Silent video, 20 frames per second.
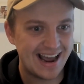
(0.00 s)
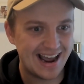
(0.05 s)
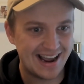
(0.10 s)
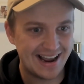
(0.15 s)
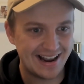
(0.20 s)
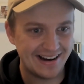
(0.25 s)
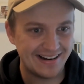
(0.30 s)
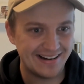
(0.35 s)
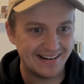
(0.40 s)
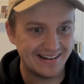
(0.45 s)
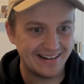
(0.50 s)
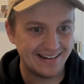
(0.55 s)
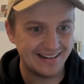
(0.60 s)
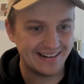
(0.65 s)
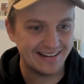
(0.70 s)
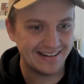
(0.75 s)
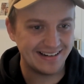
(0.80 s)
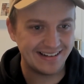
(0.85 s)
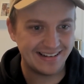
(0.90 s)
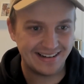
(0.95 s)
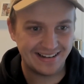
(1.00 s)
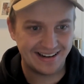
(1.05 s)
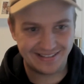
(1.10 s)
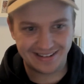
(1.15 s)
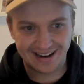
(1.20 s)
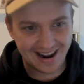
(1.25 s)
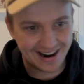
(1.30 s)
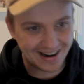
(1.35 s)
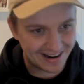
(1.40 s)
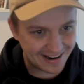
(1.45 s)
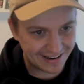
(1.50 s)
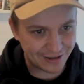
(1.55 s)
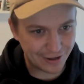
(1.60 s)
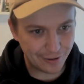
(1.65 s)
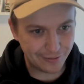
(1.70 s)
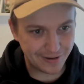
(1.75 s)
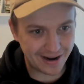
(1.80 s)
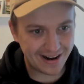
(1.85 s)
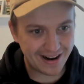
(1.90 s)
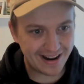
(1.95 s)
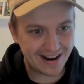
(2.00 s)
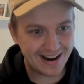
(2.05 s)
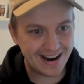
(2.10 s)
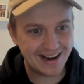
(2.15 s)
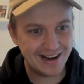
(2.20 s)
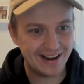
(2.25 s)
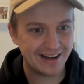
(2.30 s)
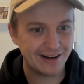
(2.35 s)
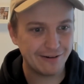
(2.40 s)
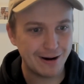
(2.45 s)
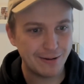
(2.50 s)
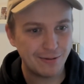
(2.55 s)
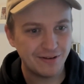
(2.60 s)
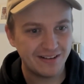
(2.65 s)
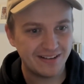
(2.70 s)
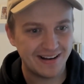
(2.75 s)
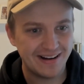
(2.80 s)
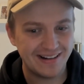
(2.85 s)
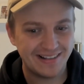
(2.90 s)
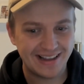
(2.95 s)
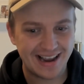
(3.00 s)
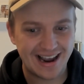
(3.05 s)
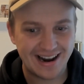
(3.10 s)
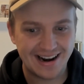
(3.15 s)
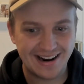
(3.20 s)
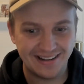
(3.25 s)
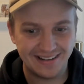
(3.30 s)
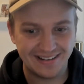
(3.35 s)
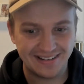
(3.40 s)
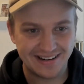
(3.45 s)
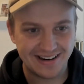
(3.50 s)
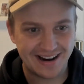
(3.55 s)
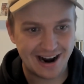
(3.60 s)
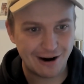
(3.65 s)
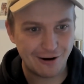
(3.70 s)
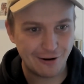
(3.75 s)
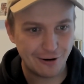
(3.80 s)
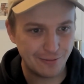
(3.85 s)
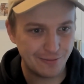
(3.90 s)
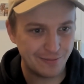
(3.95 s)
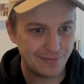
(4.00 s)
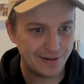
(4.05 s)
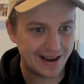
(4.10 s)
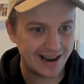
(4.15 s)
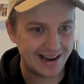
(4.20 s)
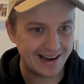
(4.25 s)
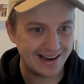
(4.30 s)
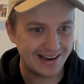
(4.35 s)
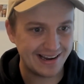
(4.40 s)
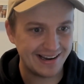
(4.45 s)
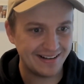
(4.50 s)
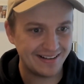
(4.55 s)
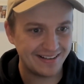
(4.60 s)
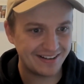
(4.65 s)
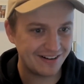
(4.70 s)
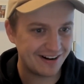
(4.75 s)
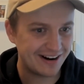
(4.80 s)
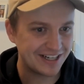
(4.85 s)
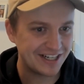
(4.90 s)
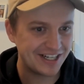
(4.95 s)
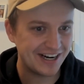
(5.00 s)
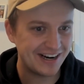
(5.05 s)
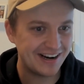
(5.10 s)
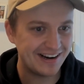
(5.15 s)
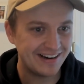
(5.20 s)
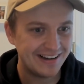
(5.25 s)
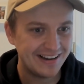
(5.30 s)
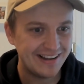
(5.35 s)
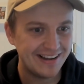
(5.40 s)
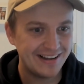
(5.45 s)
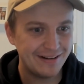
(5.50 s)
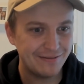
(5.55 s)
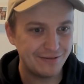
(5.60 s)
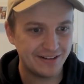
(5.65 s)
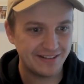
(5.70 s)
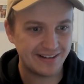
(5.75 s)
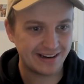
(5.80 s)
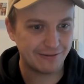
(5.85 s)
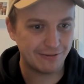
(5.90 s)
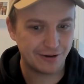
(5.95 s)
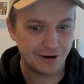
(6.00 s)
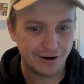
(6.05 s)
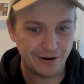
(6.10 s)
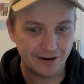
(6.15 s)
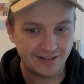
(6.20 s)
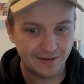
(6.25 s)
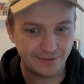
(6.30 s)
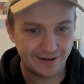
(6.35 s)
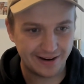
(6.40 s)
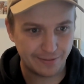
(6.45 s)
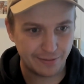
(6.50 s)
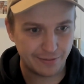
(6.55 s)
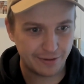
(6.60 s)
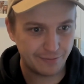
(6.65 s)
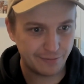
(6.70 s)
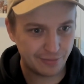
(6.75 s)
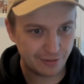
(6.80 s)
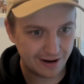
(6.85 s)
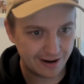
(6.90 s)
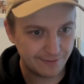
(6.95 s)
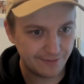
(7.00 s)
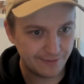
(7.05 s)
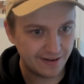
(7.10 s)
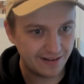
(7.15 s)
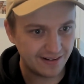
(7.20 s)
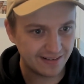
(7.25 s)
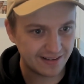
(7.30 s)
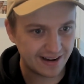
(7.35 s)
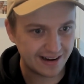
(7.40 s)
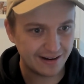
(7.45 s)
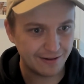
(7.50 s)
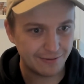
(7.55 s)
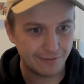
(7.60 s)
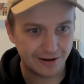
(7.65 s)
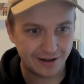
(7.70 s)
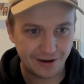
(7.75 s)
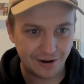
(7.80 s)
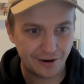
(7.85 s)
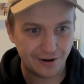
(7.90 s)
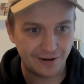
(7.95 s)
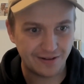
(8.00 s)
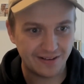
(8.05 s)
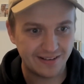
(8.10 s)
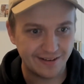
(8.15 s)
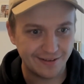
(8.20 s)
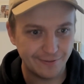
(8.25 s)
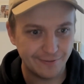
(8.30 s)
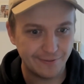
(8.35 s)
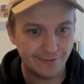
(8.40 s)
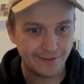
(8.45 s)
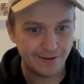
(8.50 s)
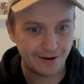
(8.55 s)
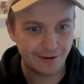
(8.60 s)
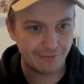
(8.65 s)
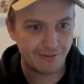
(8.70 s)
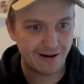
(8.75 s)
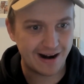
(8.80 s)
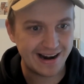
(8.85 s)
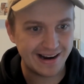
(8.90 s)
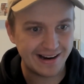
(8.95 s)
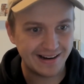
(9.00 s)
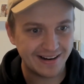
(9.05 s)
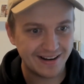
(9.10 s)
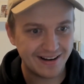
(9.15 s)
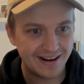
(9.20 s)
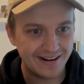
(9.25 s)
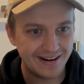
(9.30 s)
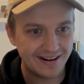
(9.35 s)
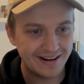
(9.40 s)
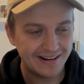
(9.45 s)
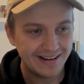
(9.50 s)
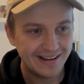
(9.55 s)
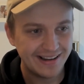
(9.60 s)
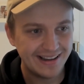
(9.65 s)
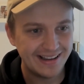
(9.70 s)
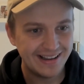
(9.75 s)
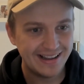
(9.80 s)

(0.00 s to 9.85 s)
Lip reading: and data, call data, and you can represent that as an RLP structure, which is like recursive length prefix. It's like a recursive array kind of.